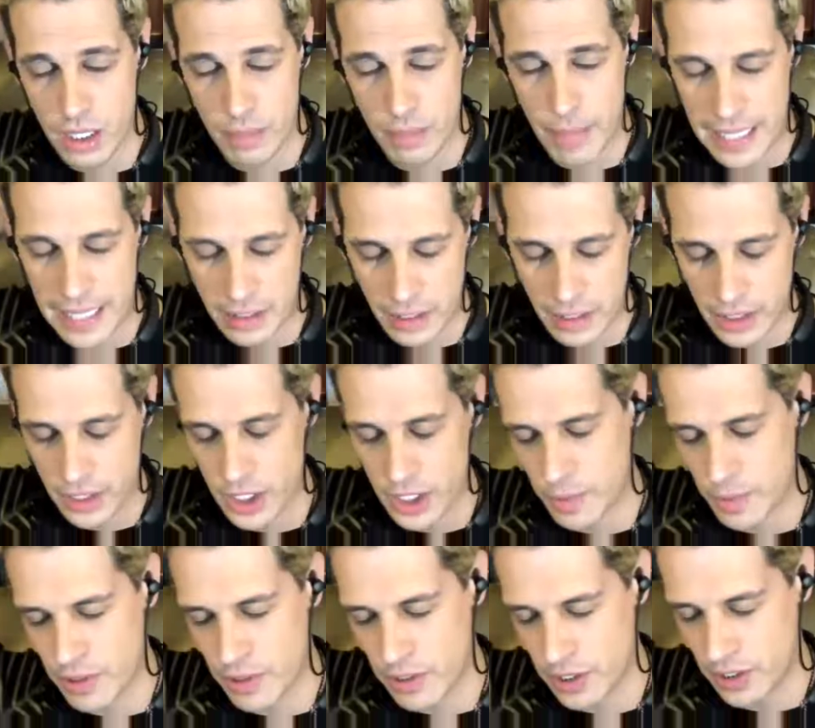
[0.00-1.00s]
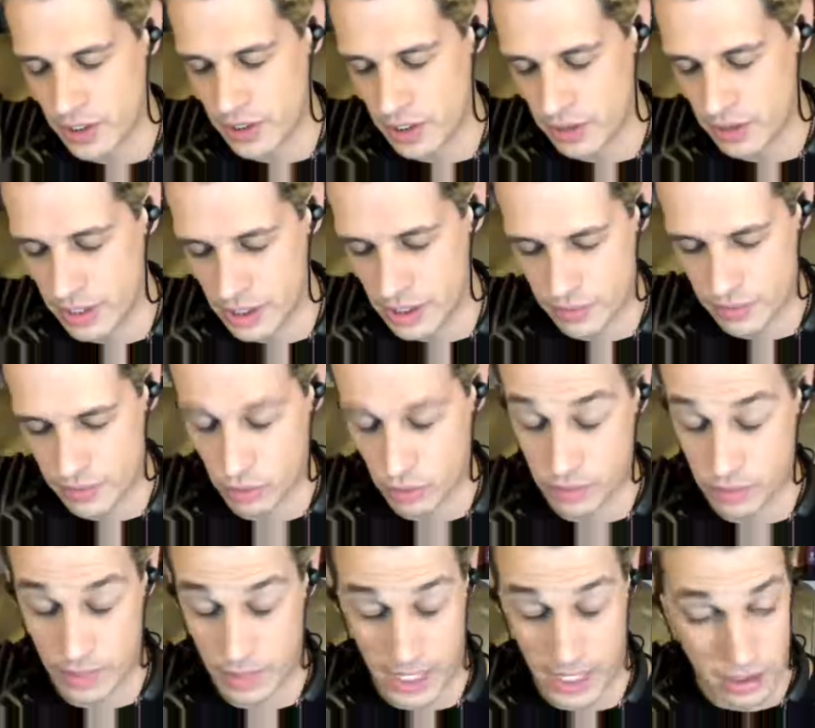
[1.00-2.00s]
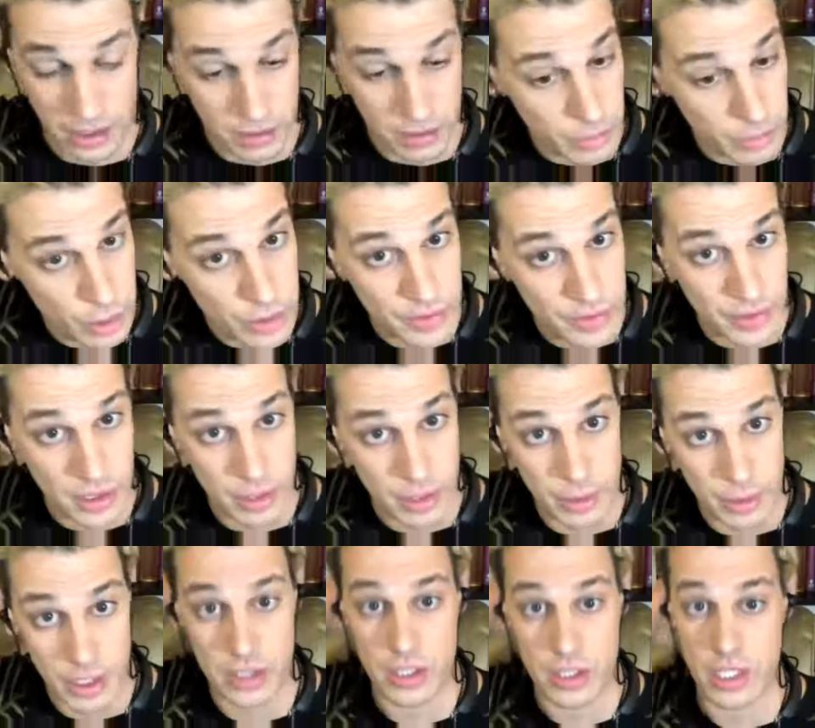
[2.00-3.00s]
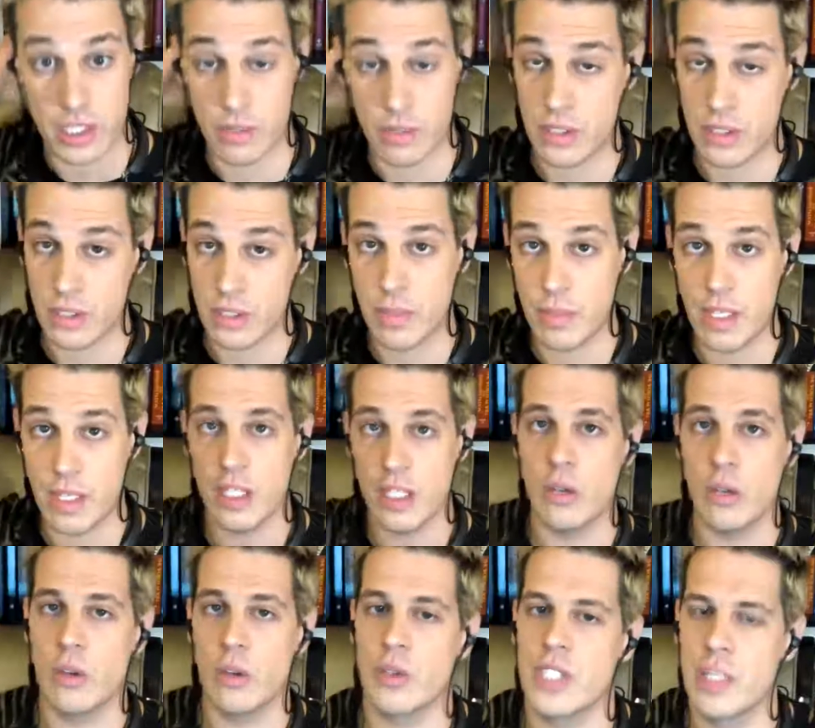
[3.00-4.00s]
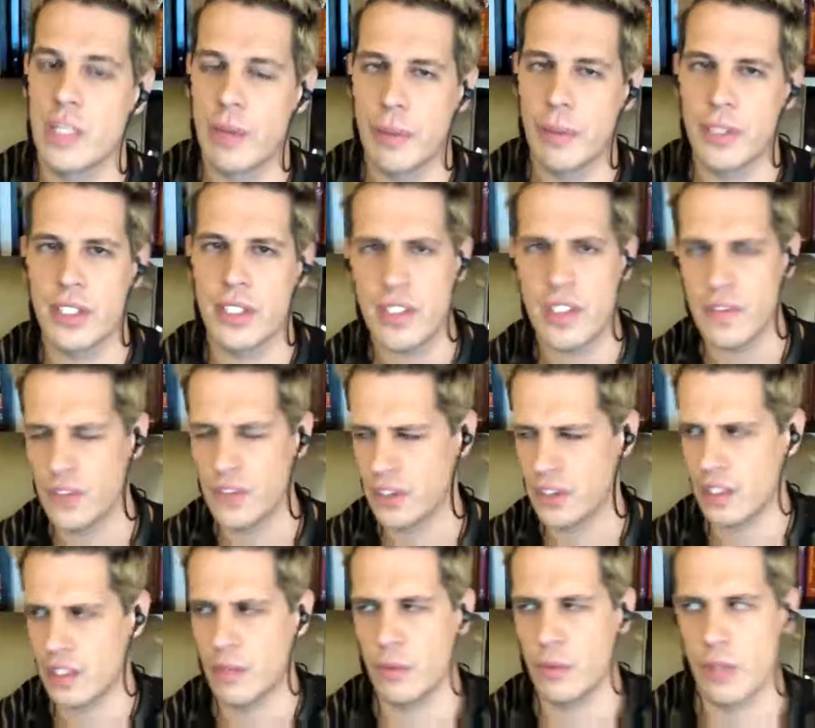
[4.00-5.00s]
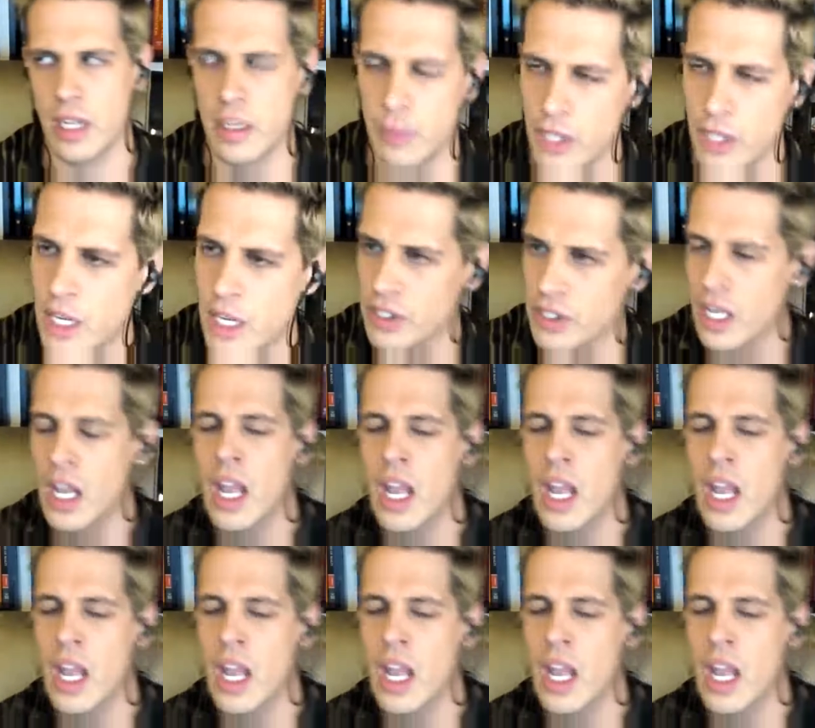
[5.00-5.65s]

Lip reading: peddling conspiracy theories. And of course, we had to remove her because she was, causing a public disturbance, just like we would anybody else.